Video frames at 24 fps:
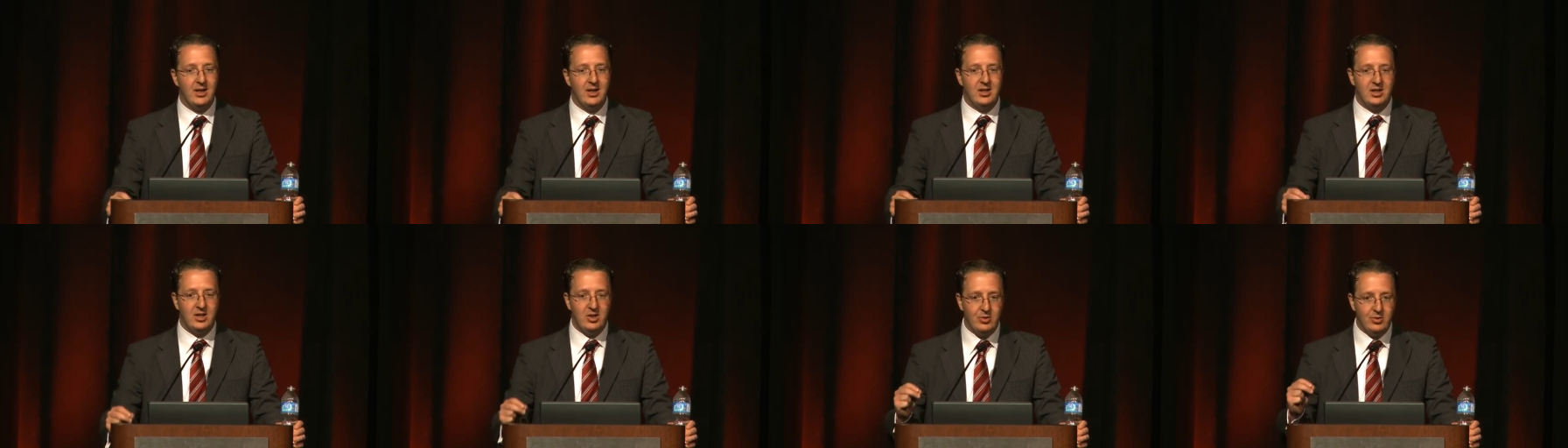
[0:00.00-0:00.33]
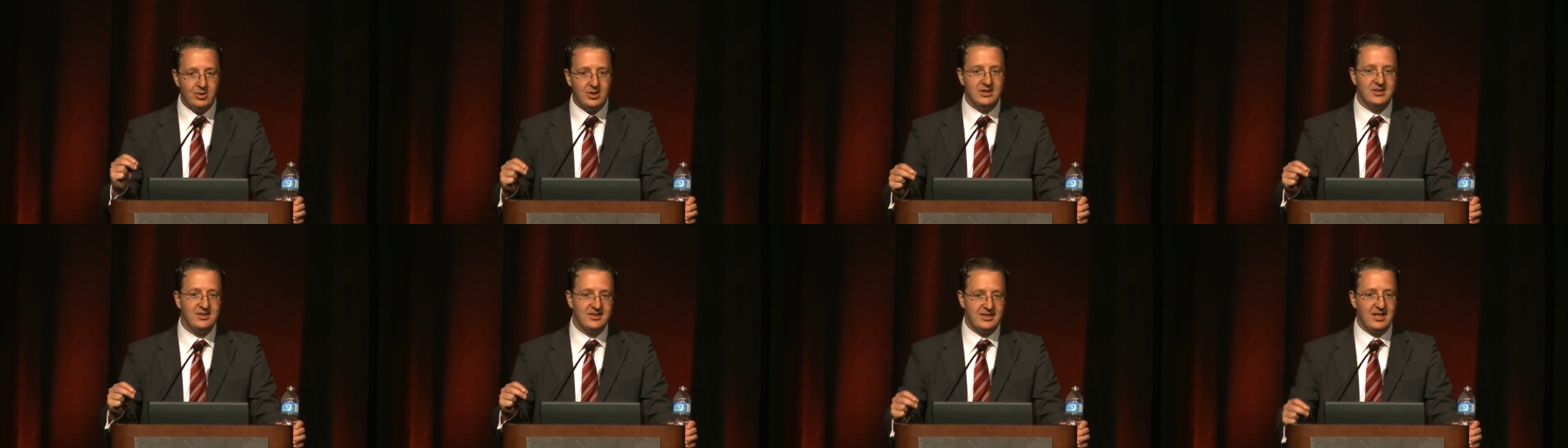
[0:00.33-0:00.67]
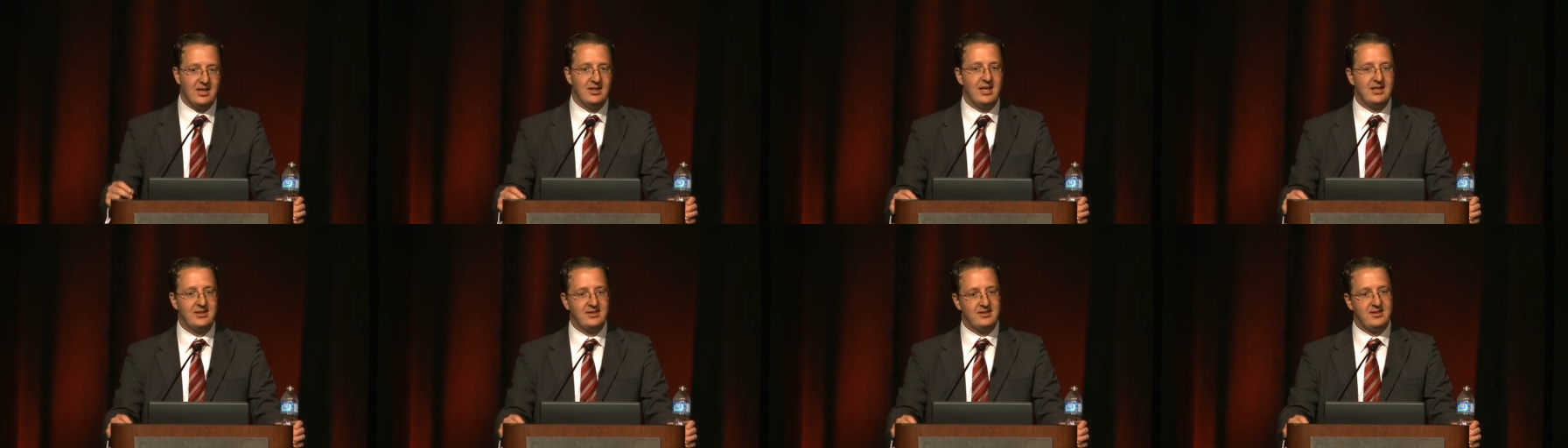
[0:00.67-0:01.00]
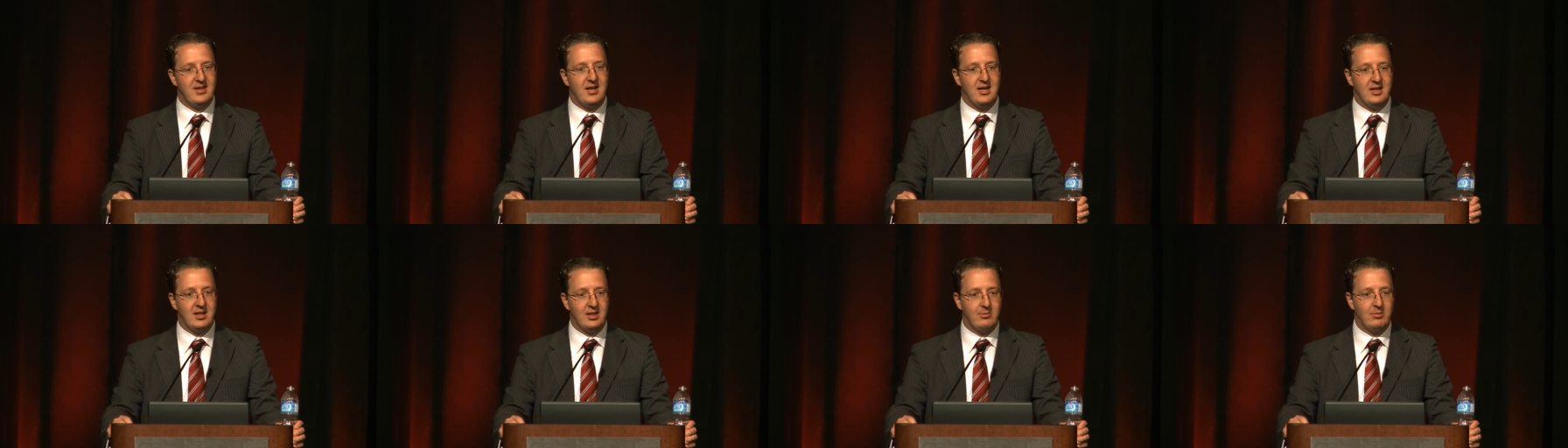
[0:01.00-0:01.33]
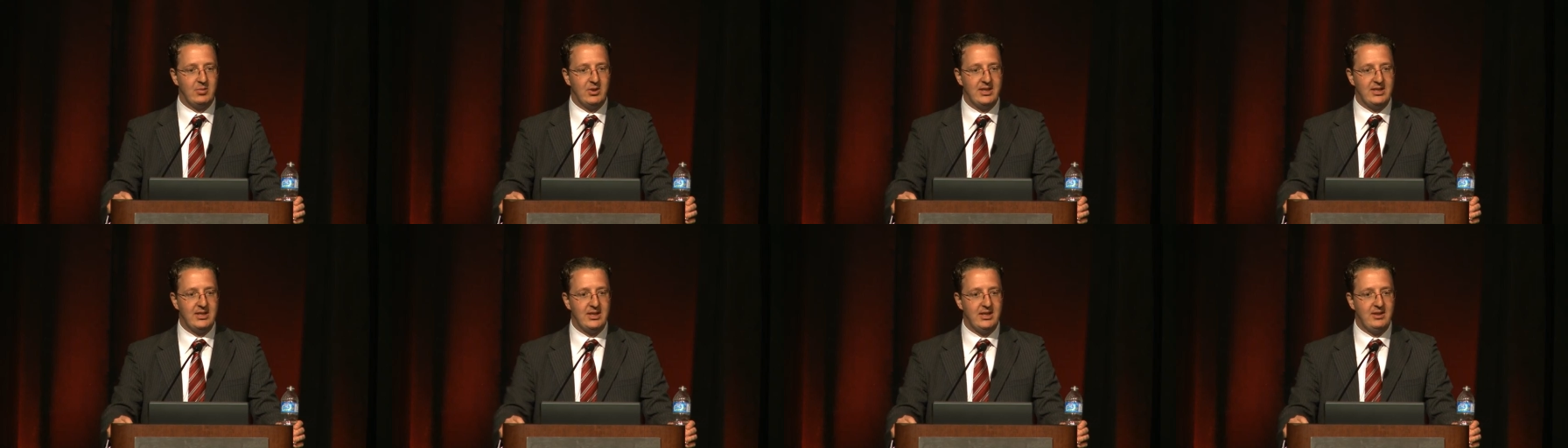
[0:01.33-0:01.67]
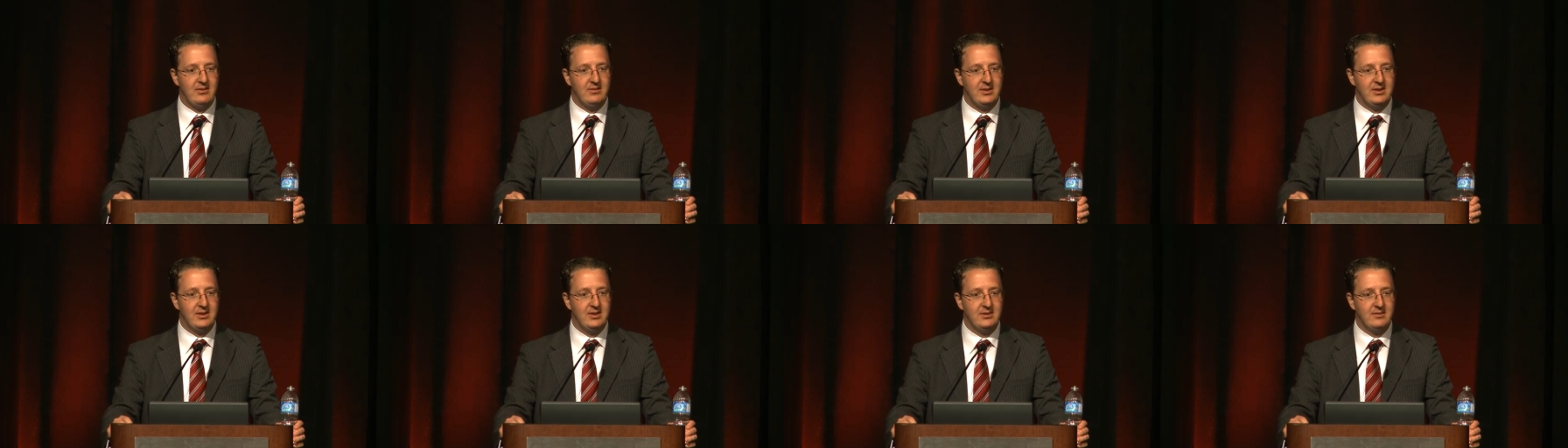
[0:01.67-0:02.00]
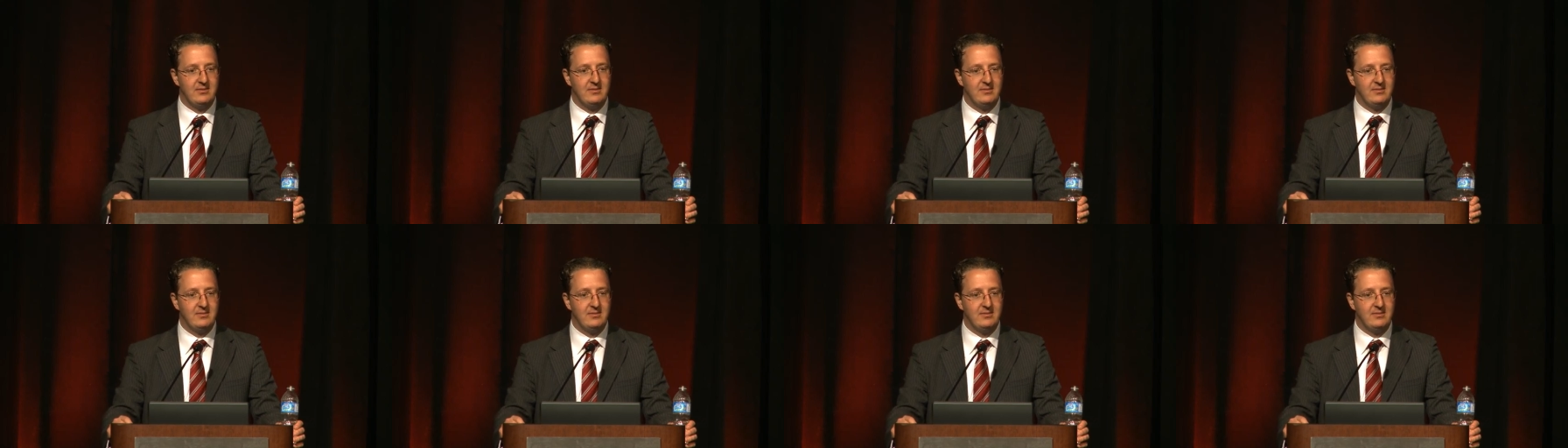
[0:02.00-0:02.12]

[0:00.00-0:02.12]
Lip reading: you can sell that stock at break even.